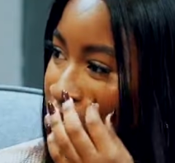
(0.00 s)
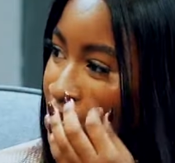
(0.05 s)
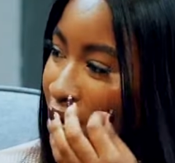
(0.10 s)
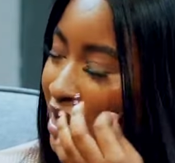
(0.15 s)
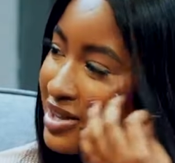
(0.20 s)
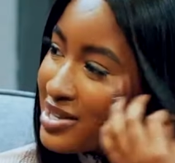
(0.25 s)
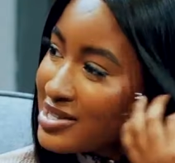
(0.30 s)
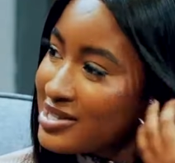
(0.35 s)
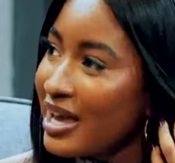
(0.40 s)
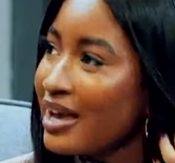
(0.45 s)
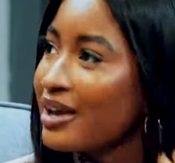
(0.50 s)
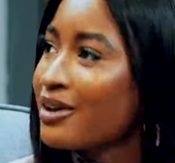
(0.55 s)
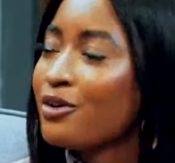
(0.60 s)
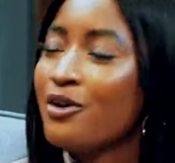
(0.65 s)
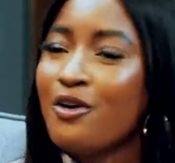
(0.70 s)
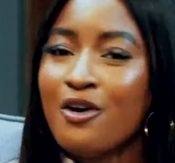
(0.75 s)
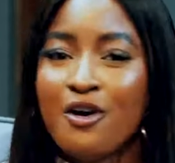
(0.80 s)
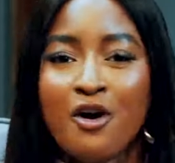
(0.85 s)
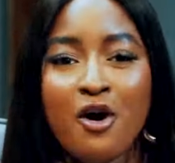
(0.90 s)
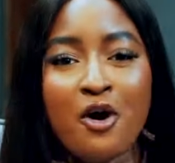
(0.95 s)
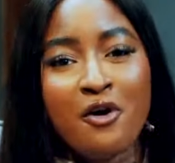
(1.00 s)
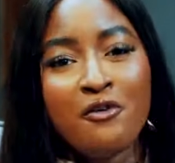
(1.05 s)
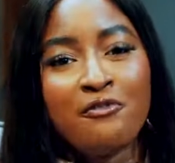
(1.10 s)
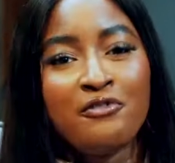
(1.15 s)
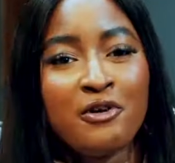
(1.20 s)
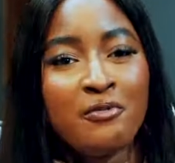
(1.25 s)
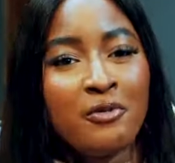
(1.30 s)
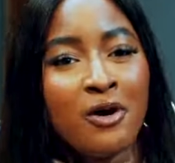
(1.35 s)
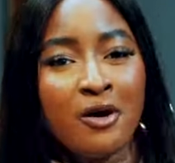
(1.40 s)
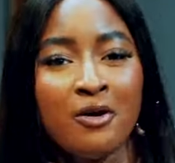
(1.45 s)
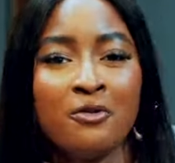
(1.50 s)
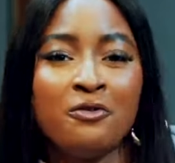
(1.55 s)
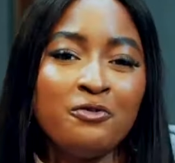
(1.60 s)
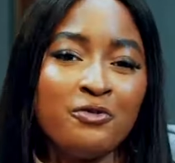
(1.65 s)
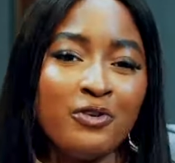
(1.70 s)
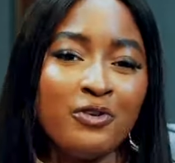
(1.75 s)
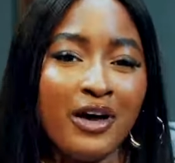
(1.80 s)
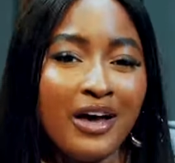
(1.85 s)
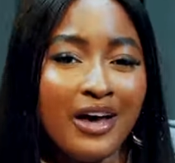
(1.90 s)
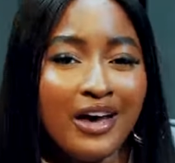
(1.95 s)
too and he's like, female
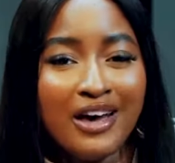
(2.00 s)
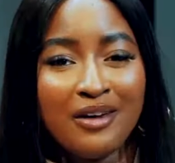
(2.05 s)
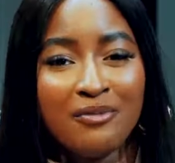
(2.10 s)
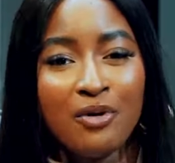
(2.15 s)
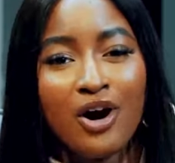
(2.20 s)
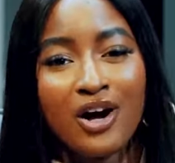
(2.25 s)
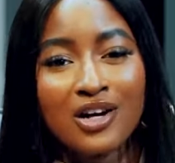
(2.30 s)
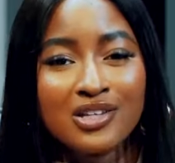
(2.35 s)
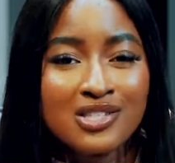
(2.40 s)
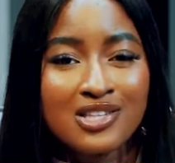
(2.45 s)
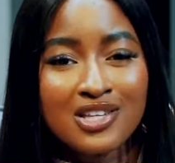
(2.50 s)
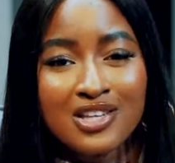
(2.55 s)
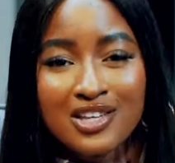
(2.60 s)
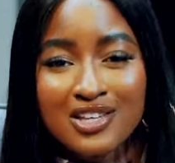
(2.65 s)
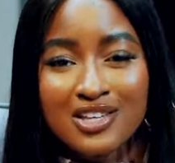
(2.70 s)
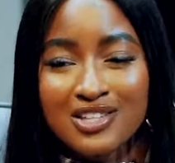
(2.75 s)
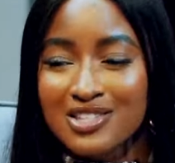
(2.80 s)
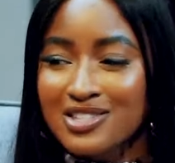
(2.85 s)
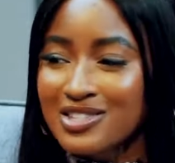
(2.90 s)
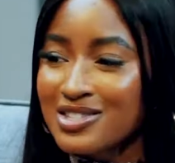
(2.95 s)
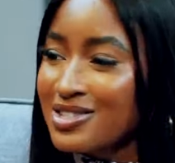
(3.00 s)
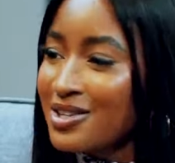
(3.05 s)
um, artist.